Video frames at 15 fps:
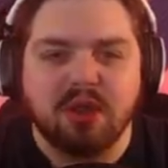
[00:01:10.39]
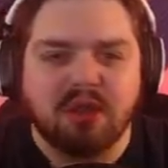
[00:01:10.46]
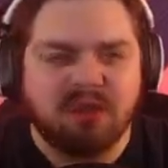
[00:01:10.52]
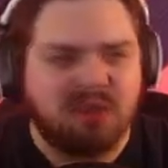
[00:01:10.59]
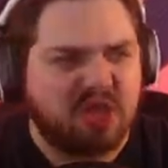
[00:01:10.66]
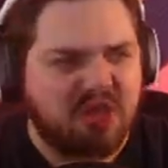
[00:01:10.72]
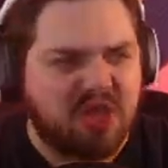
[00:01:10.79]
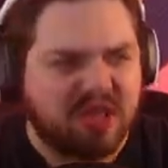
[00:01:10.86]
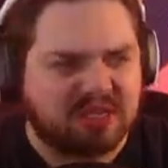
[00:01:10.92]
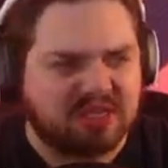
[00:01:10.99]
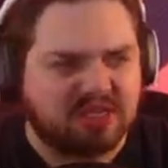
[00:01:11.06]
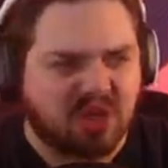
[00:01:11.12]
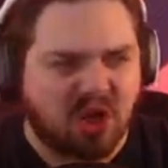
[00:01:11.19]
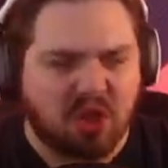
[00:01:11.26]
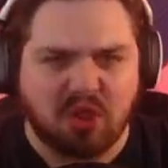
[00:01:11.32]
Oh,
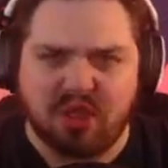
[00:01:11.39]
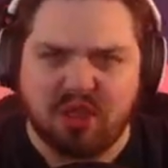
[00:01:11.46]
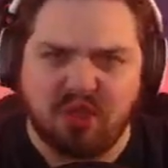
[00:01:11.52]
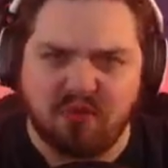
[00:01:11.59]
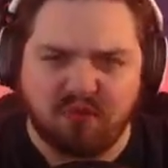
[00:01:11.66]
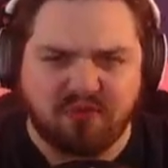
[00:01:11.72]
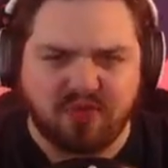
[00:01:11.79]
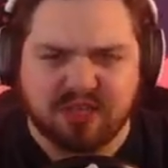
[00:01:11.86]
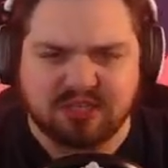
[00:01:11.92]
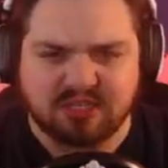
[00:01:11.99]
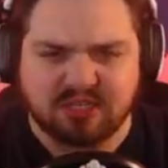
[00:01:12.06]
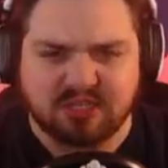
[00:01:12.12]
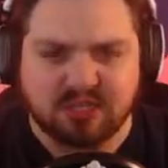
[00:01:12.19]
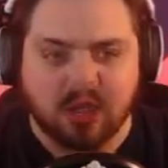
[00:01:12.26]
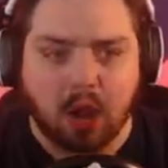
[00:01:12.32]
thanks, Ollie. Your face
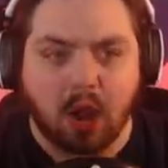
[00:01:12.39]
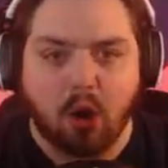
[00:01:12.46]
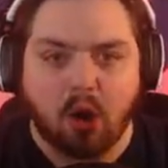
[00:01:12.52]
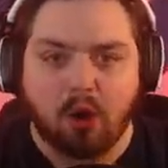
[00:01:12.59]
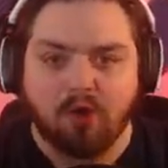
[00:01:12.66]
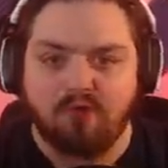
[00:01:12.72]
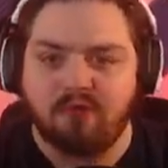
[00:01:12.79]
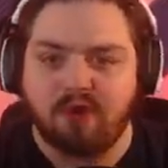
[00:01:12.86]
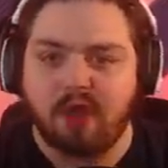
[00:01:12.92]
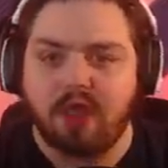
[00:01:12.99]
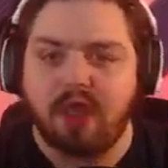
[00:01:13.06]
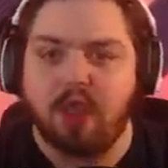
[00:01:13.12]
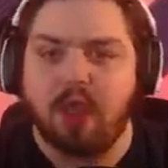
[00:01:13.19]
is terrifying.